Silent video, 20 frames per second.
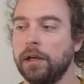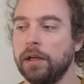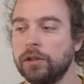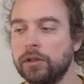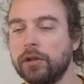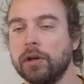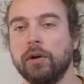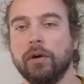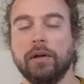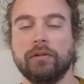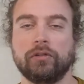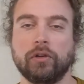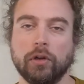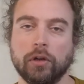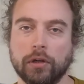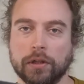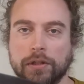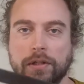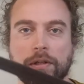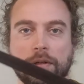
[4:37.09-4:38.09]
So of
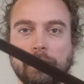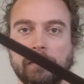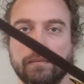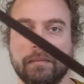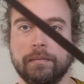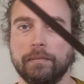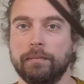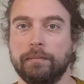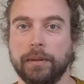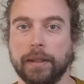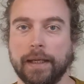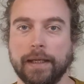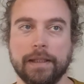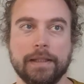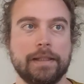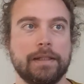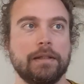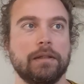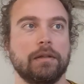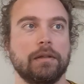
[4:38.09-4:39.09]
course,
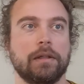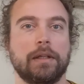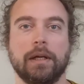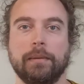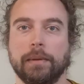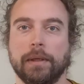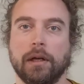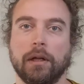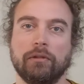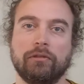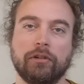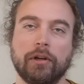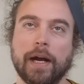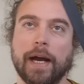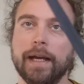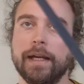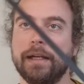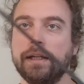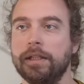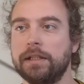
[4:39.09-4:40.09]
blades come in all
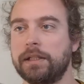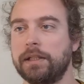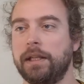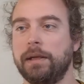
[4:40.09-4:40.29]
varieties.